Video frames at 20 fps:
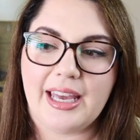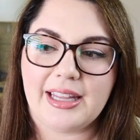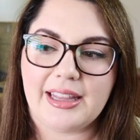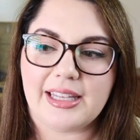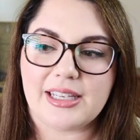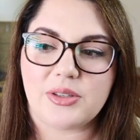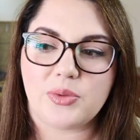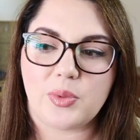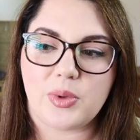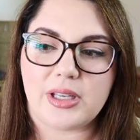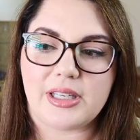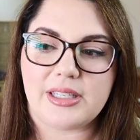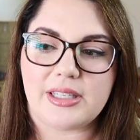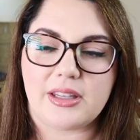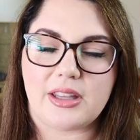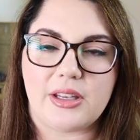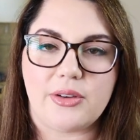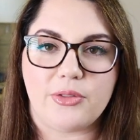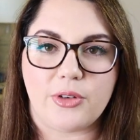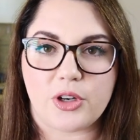This was
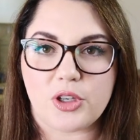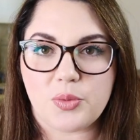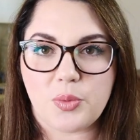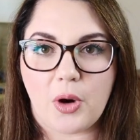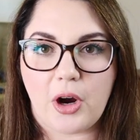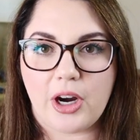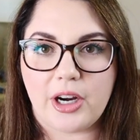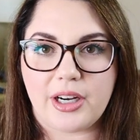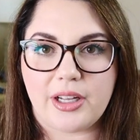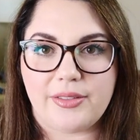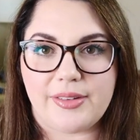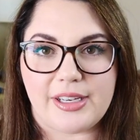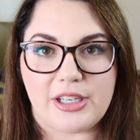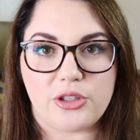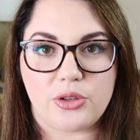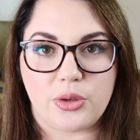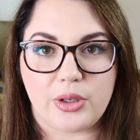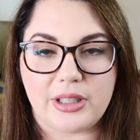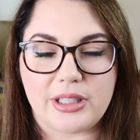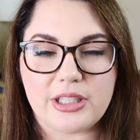the first part of a
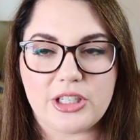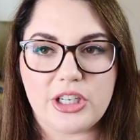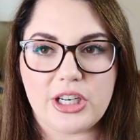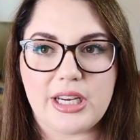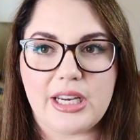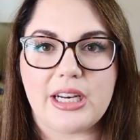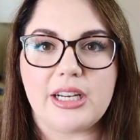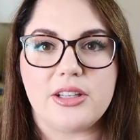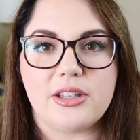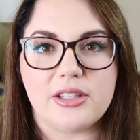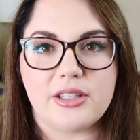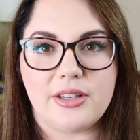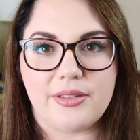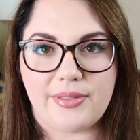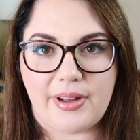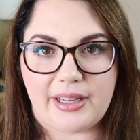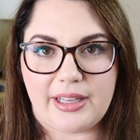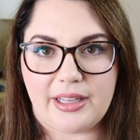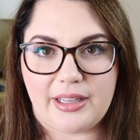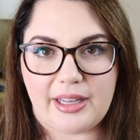trilogy, and it's
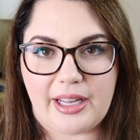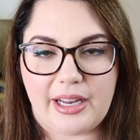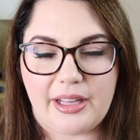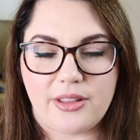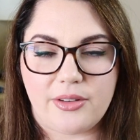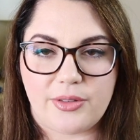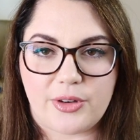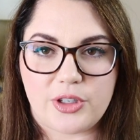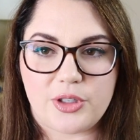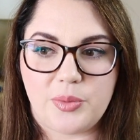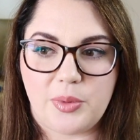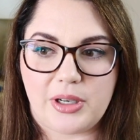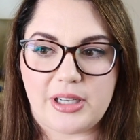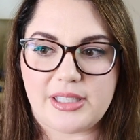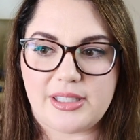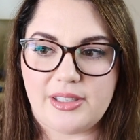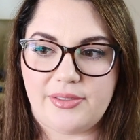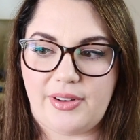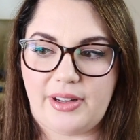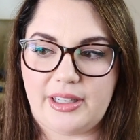novella length. The first book
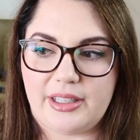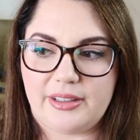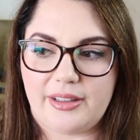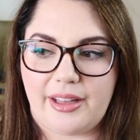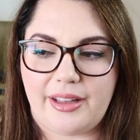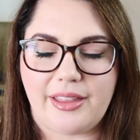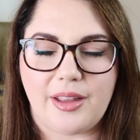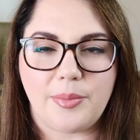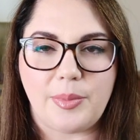is novella length.